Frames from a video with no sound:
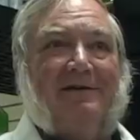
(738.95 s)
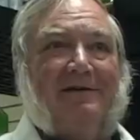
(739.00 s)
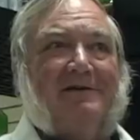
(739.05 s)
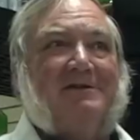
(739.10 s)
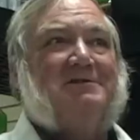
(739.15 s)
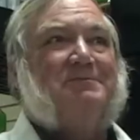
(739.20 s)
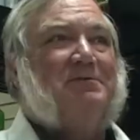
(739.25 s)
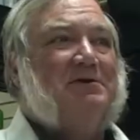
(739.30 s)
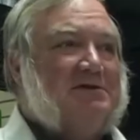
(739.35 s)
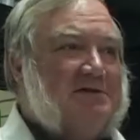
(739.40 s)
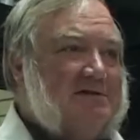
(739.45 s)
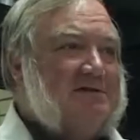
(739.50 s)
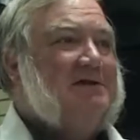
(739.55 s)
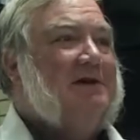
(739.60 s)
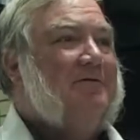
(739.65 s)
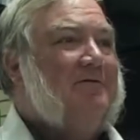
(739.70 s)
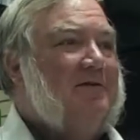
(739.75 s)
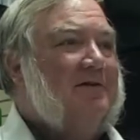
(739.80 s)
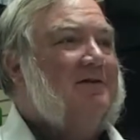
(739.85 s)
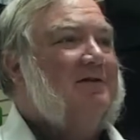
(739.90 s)

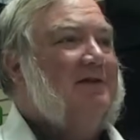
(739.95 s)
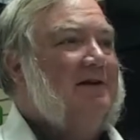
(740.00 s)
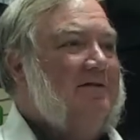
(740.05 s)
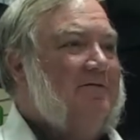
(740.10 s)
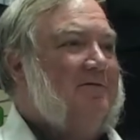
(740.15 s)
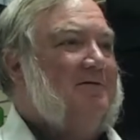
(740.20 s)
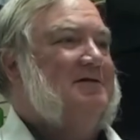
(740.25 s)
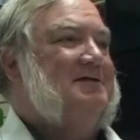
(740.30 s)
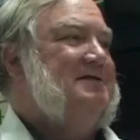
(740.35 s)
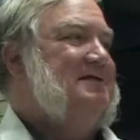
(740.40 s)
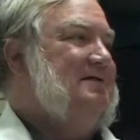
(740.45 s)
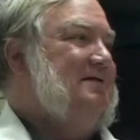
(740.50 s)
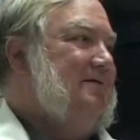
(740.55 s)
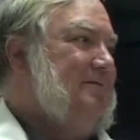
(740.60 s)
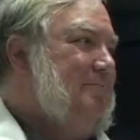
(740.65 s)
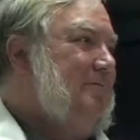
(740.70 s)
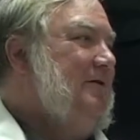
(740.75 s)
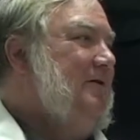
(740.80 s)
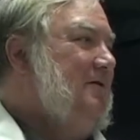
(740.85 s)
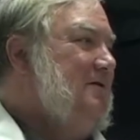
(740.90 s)
specifically for
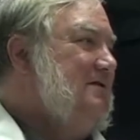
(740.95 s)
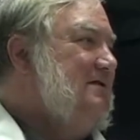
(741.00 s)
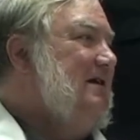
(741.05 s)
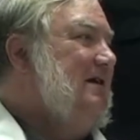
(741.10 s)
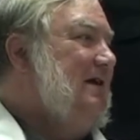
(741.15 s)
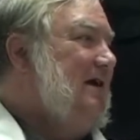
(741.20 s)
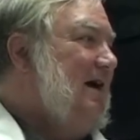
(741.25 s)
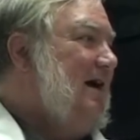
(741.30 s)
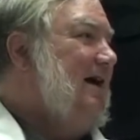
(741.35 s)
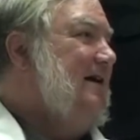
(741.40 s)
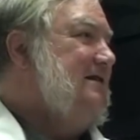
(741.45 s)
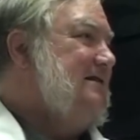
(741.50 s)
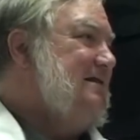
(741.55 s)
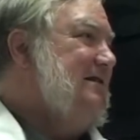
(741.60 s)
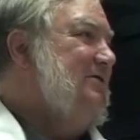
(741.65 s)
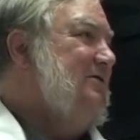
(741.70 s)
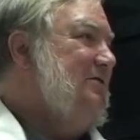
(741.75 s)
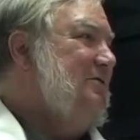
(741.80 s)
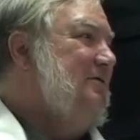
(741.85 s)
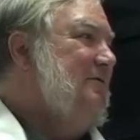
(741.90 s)
used in a high
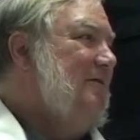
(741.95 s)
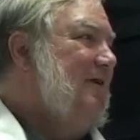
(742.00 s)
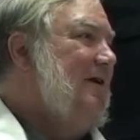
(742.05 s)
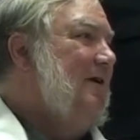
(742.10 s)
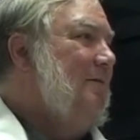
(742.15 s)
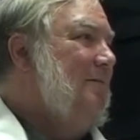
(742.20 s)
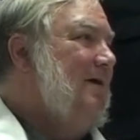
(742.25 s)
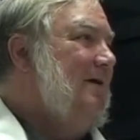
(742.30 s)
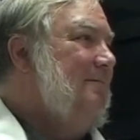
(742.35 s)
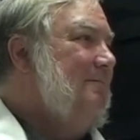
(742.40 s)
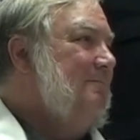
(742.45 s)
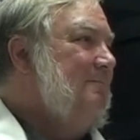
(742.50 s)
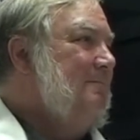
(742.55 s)
CO2 environment,